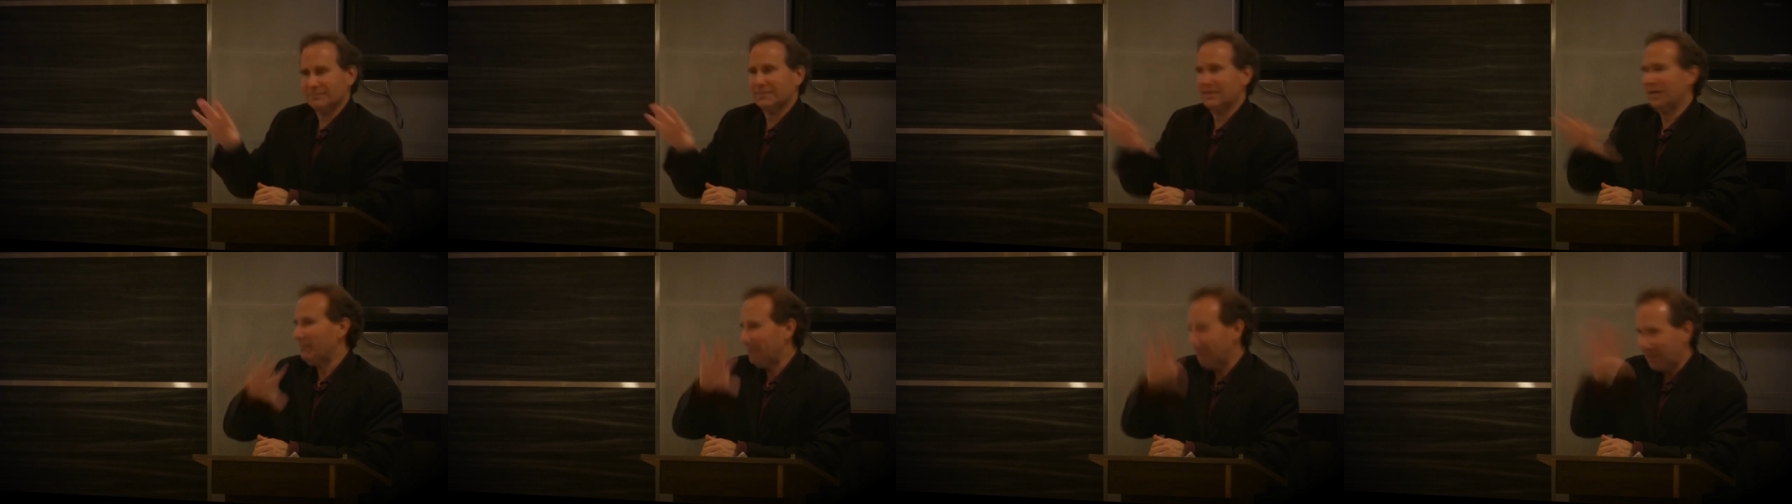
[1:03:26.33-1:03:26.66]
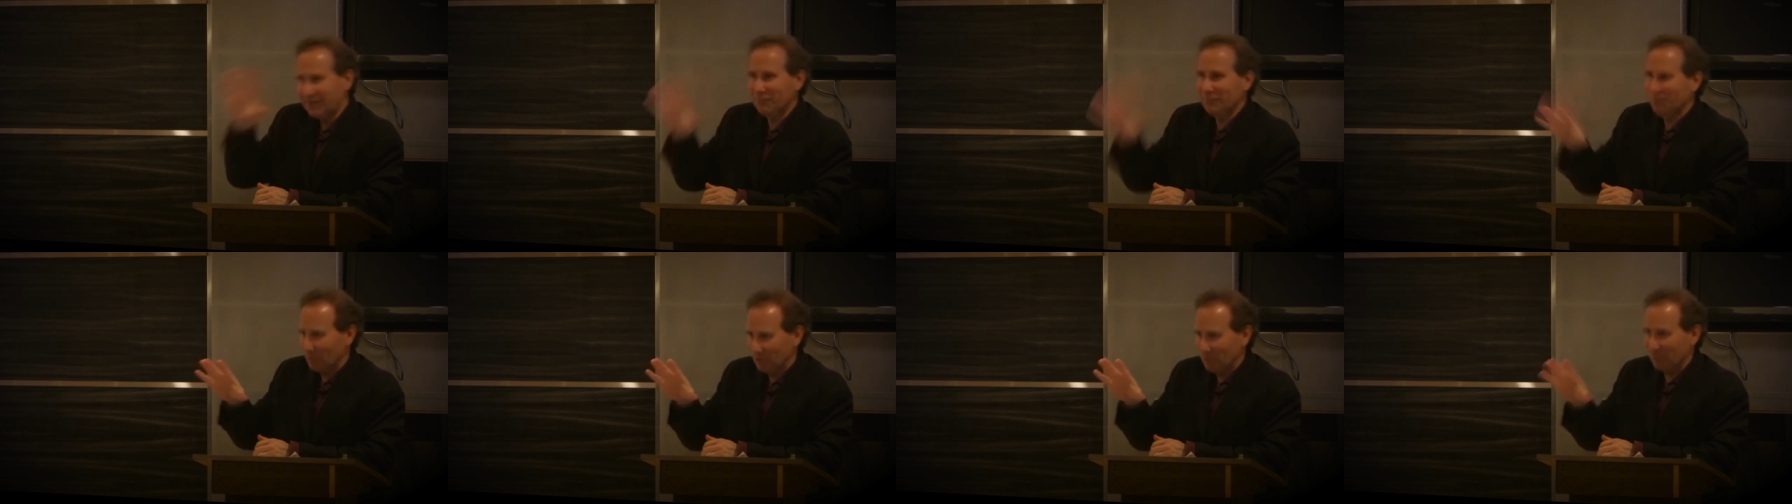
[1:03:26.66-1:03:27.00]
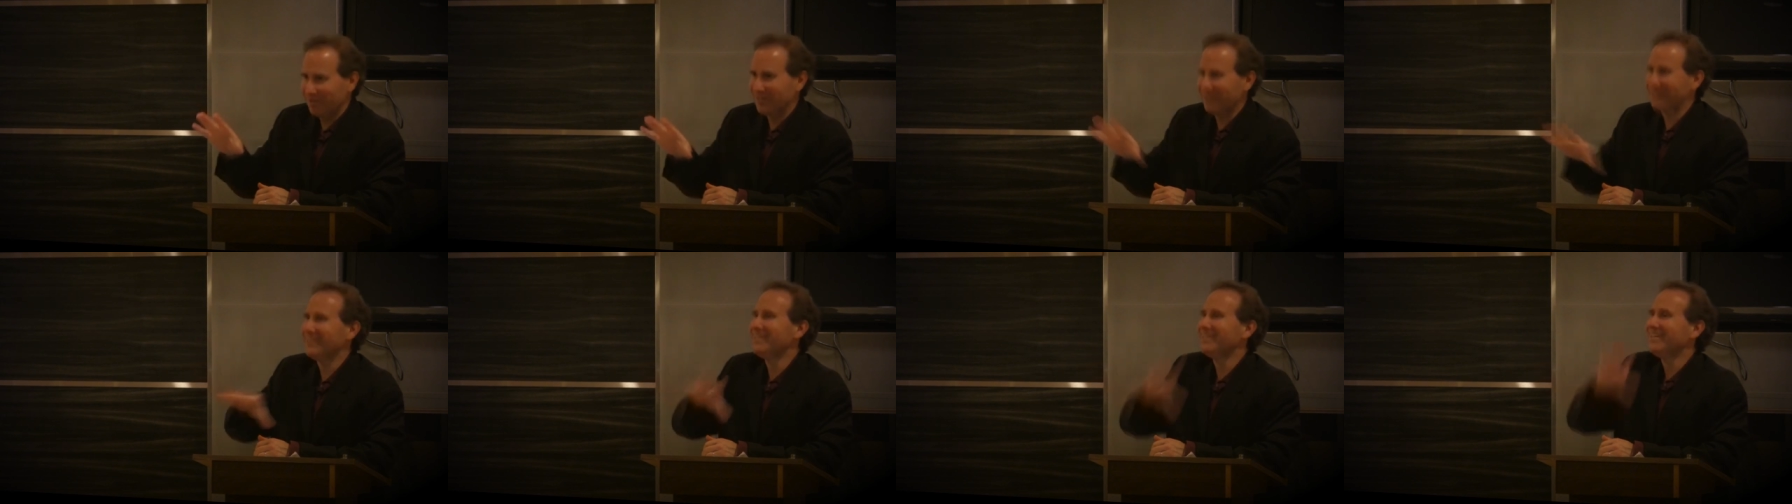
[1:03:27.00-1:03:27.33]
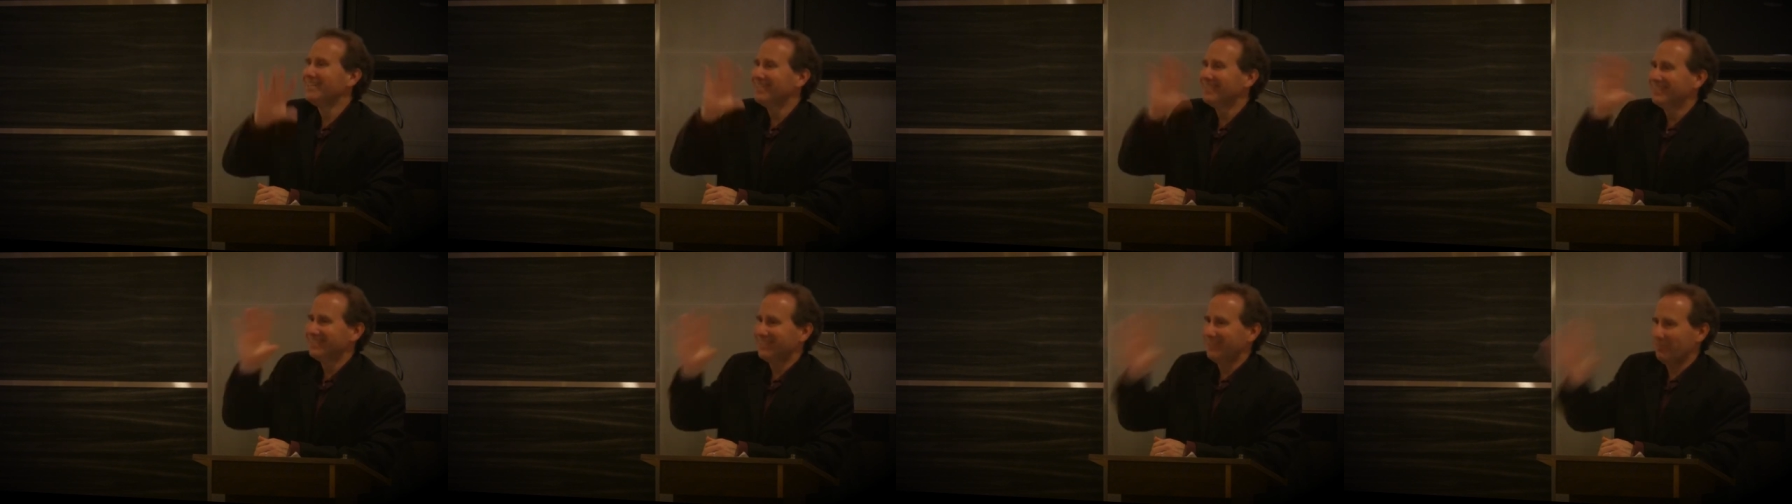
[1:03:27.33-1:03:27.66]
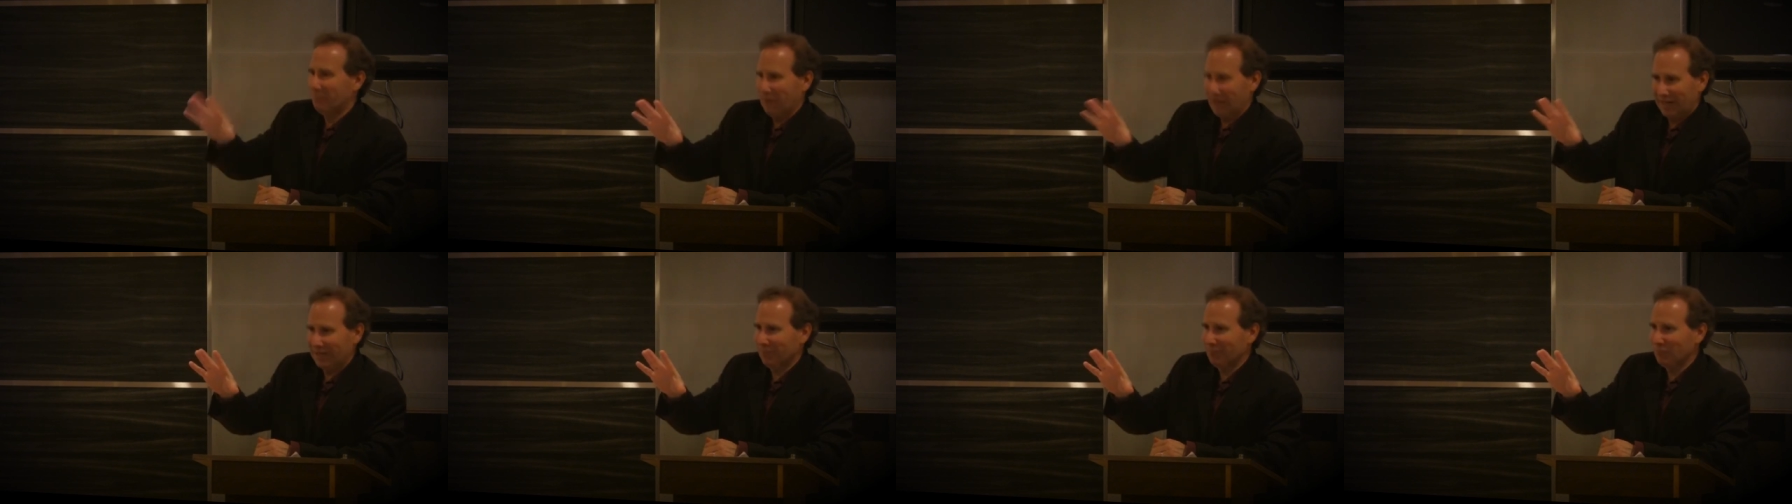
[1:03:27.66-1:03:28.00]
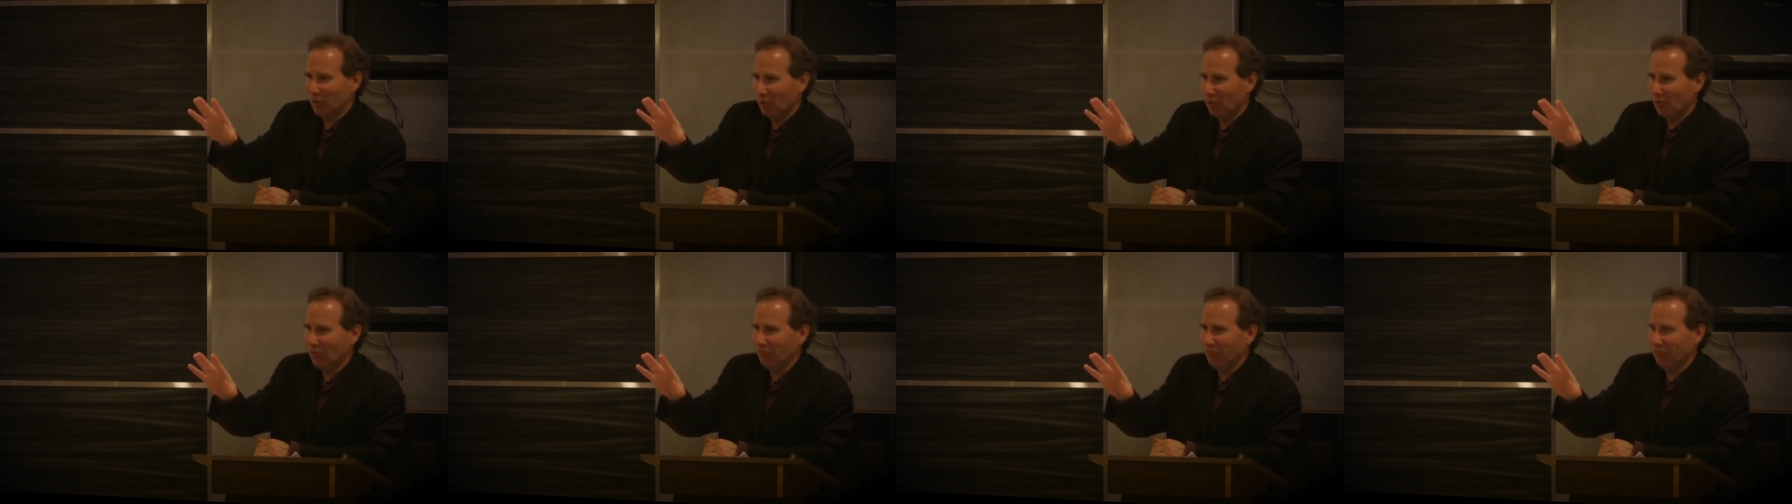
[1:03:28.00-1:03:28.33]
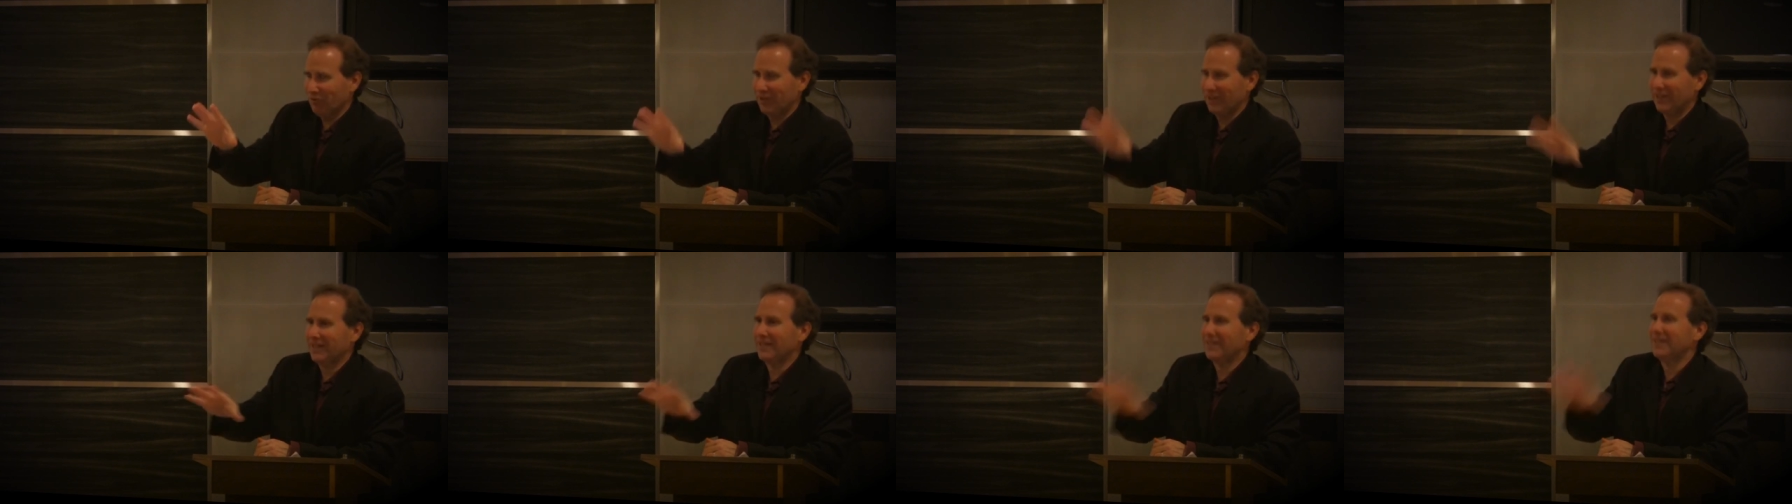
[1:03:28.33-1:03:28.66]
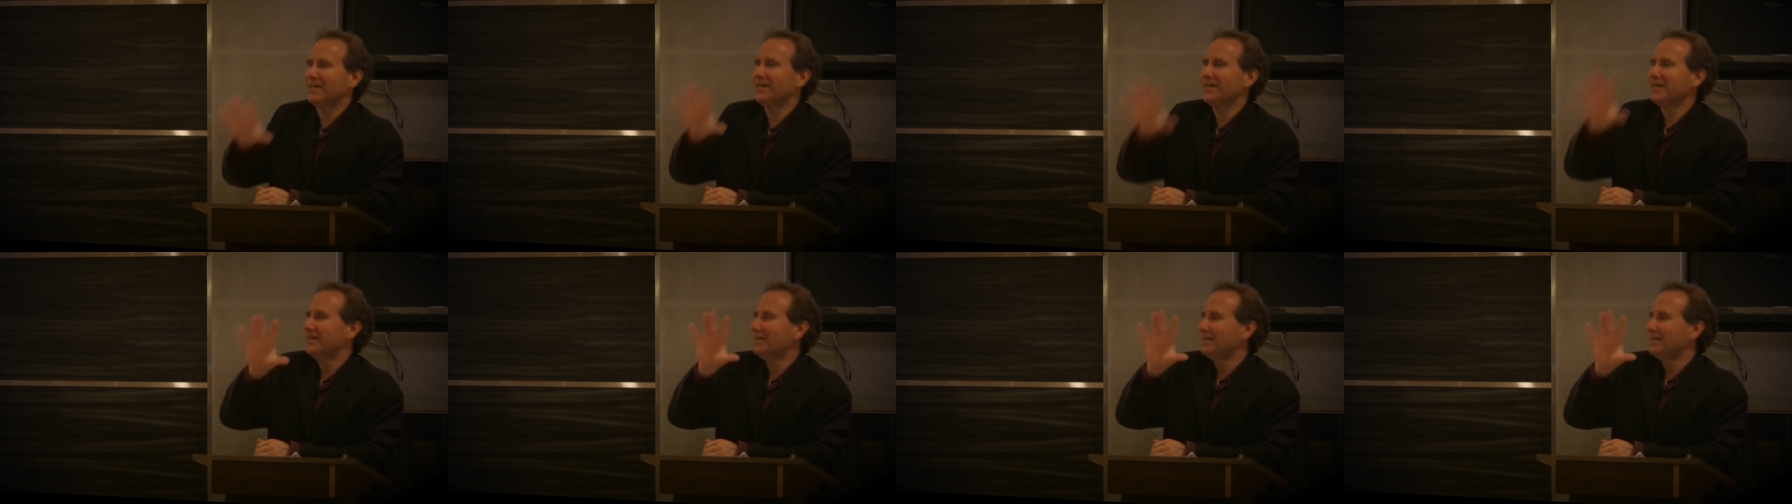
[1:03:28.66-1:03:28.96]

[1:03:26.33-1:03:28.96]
They made the movie. They paid them the whole fee.